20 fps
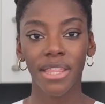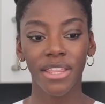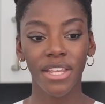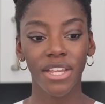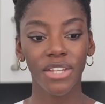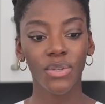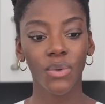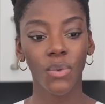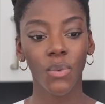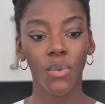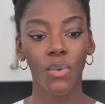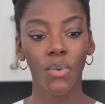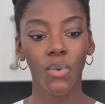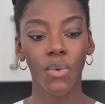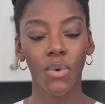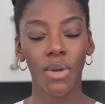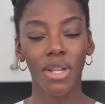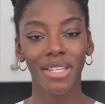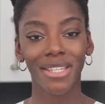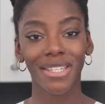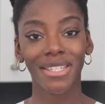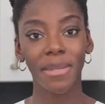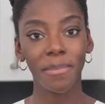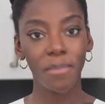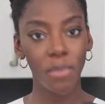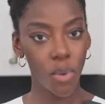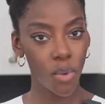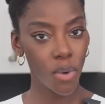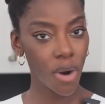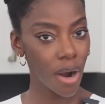these are all
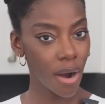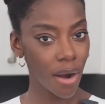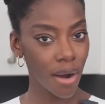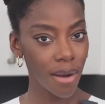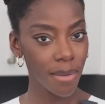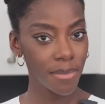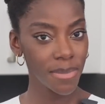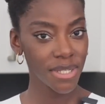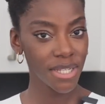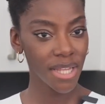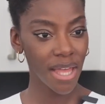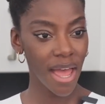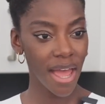simple carbs,